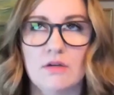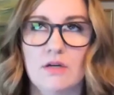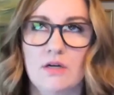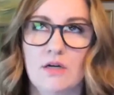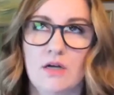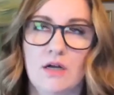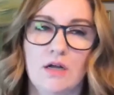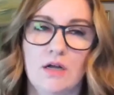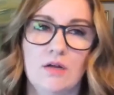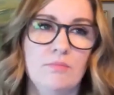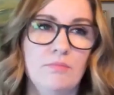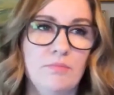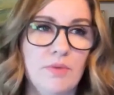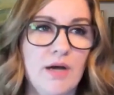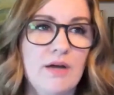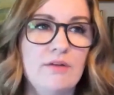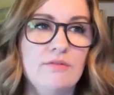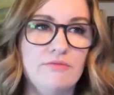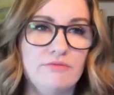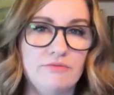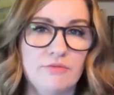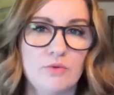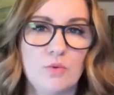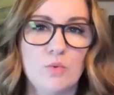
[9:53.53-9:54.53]

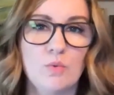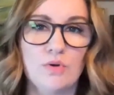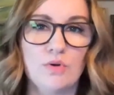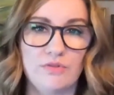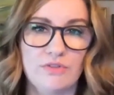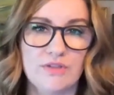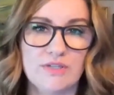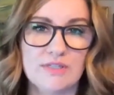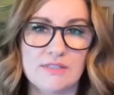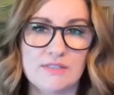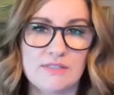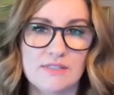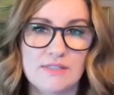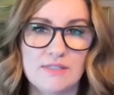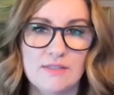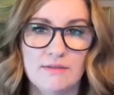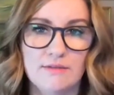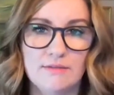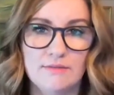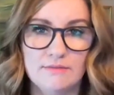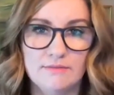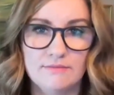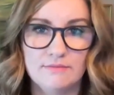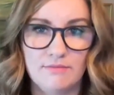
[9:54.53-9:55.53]
But for this
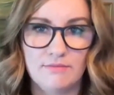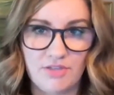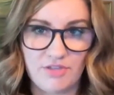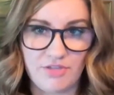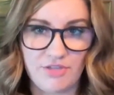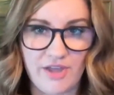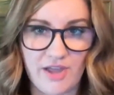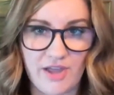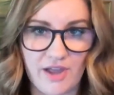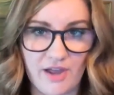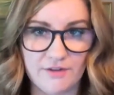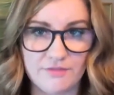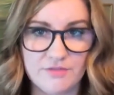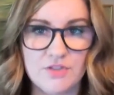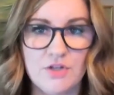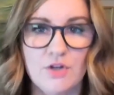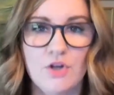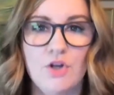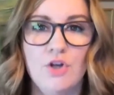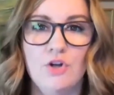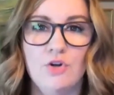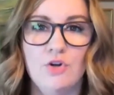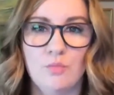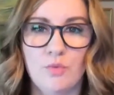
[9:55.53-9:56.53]
theft,
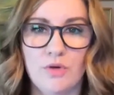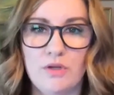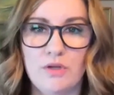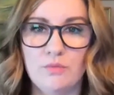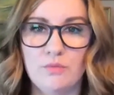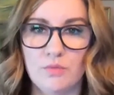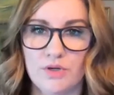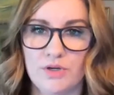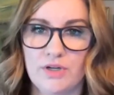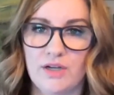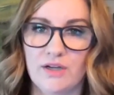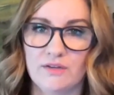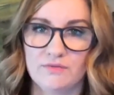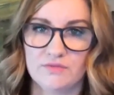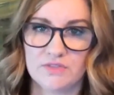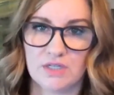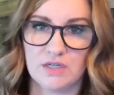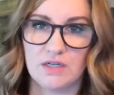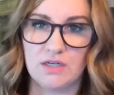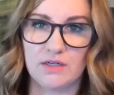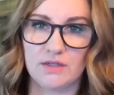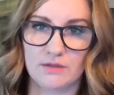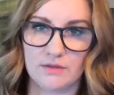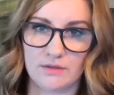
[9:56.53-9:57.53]
we would have
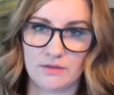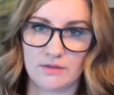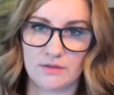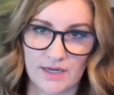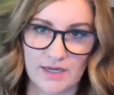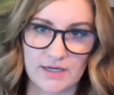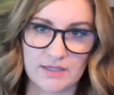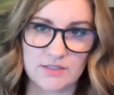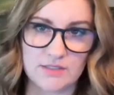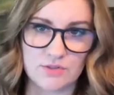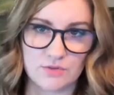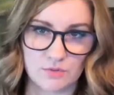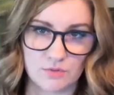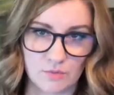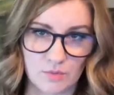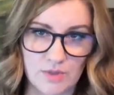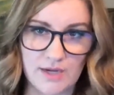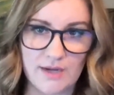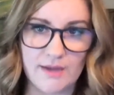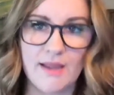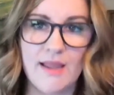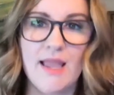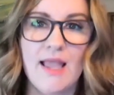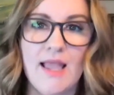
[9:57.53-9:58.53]
done X or
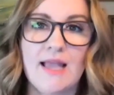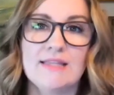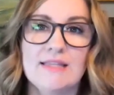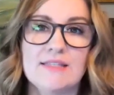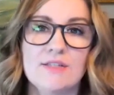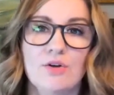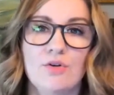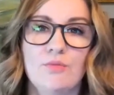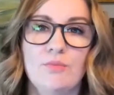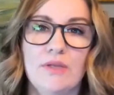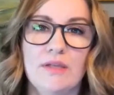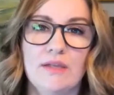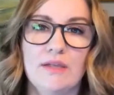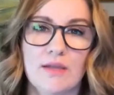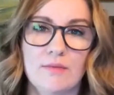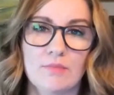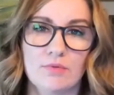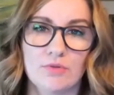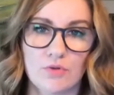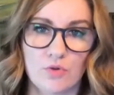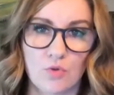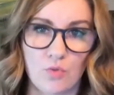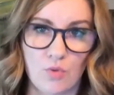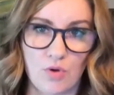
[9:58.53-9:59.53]
Y. And so being able
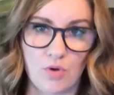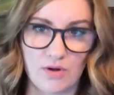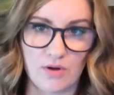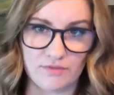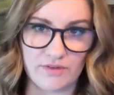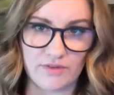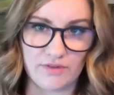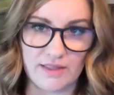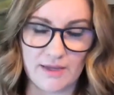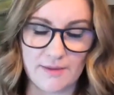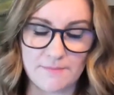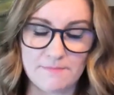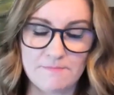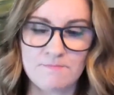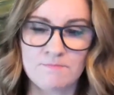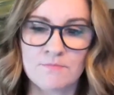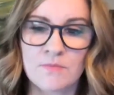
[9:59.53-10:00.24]
to quantify that.